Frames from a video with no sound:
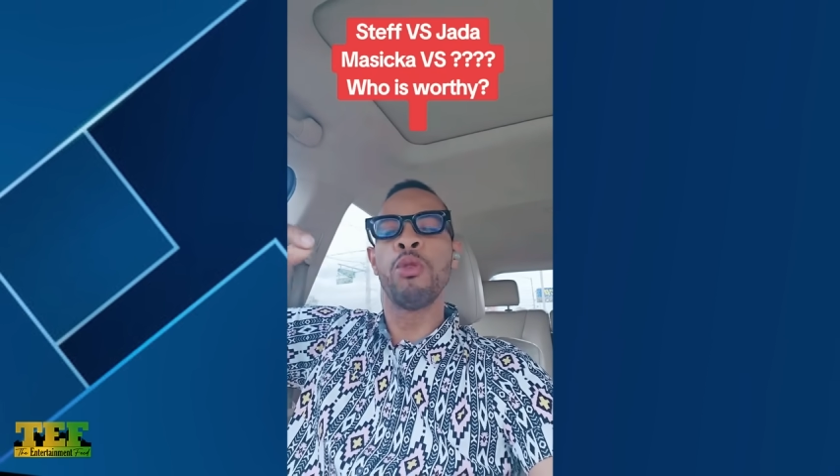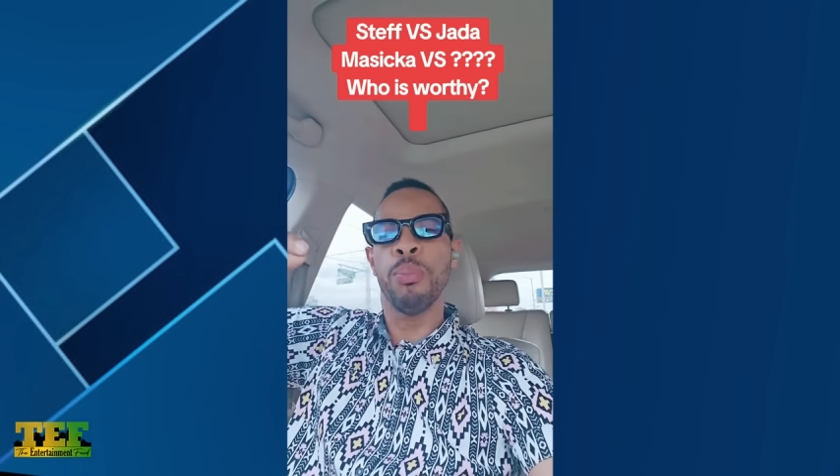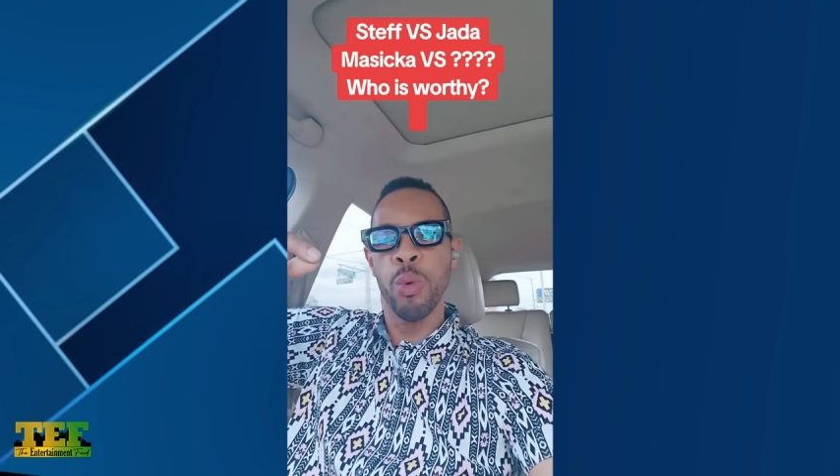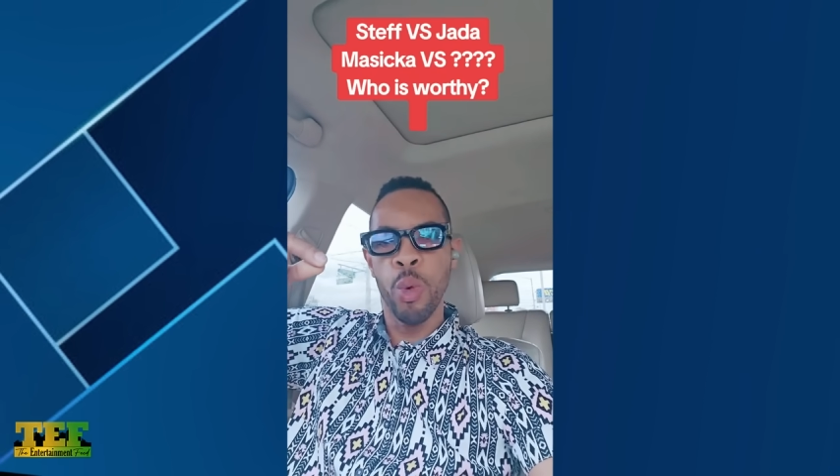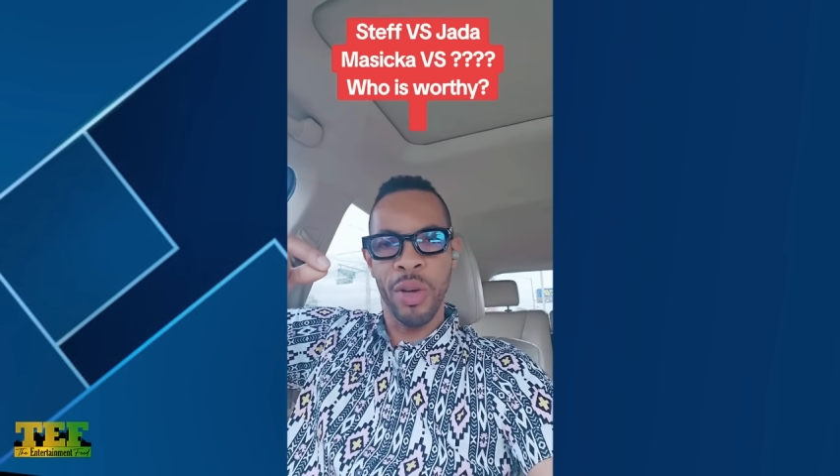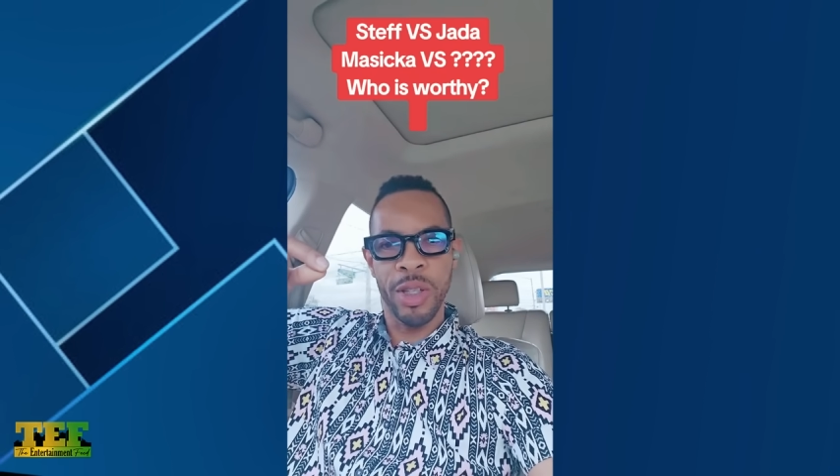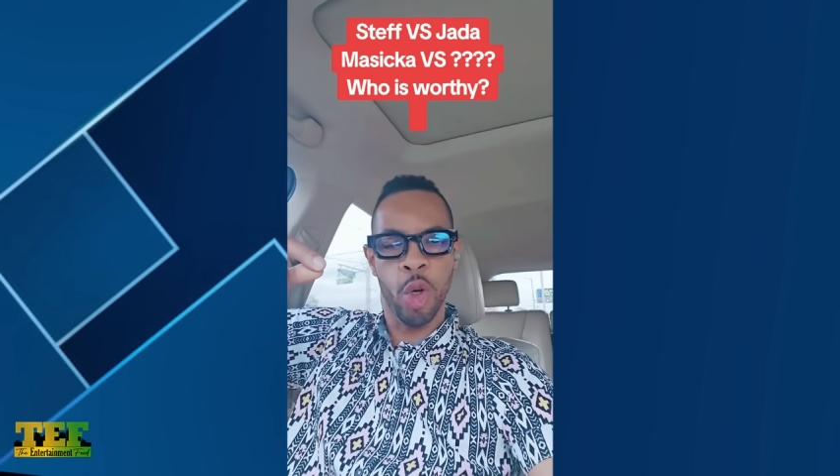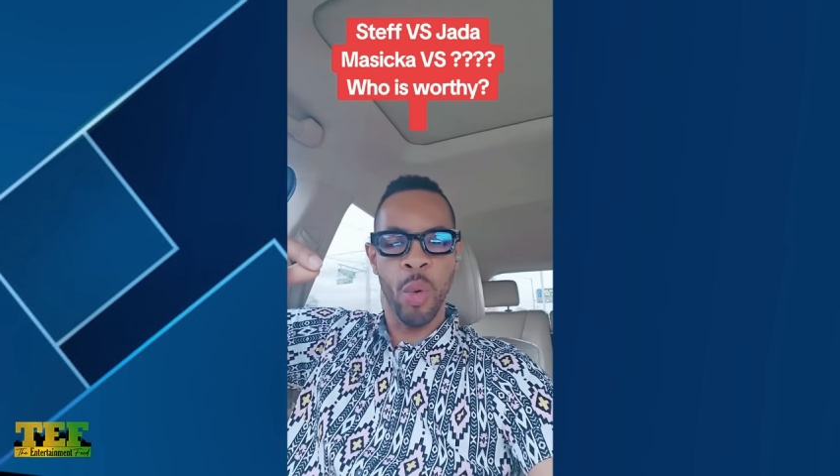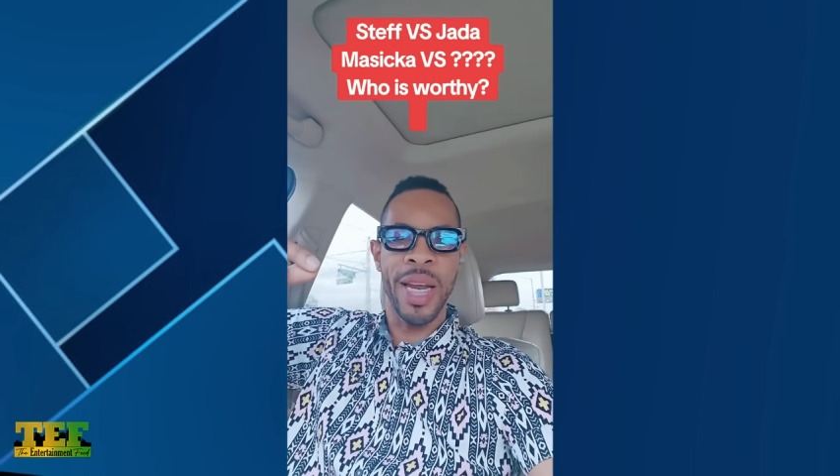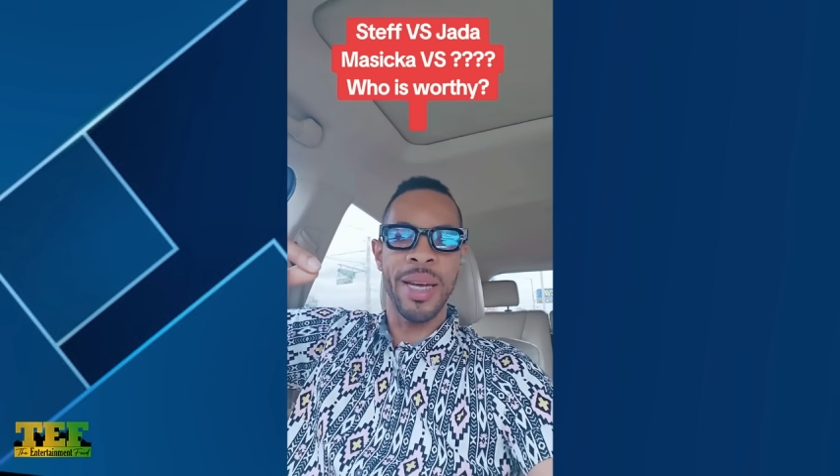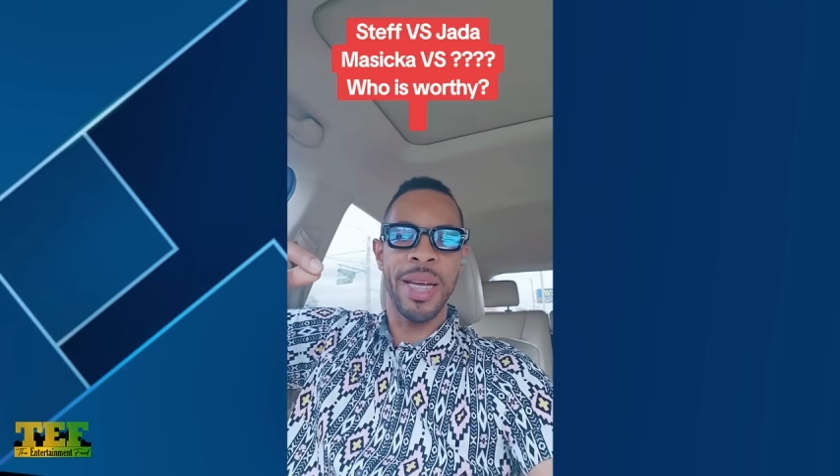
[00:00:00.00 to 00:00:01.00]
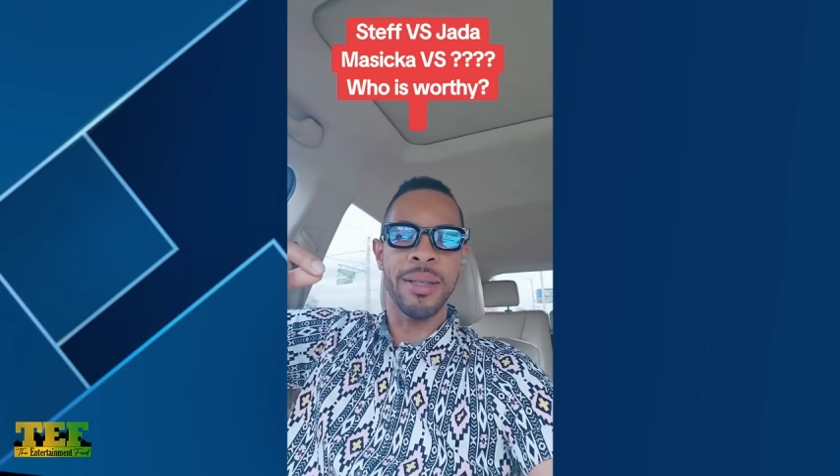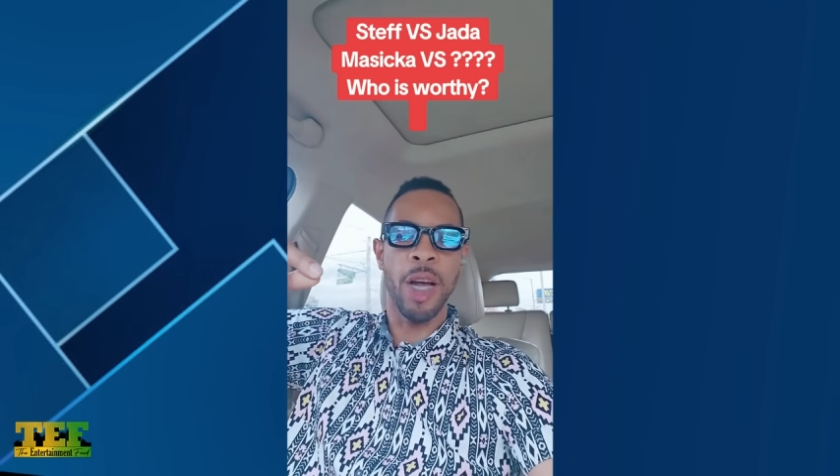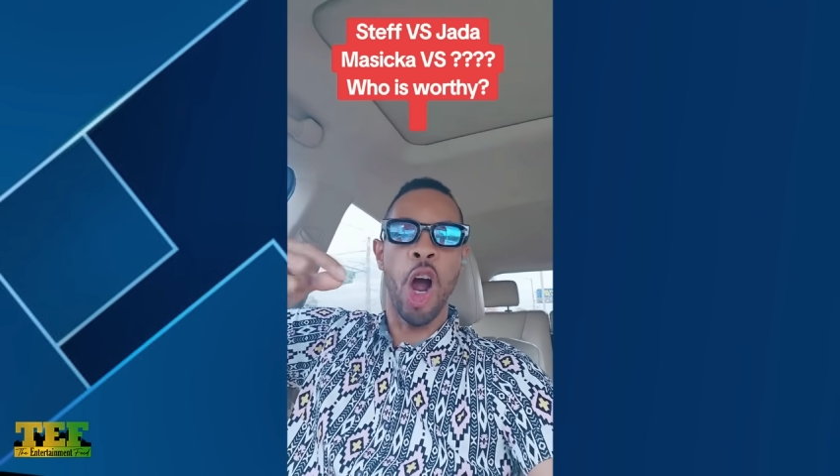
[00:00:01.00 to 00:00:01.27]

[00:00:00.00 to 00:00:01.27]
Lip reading: to prove his greatness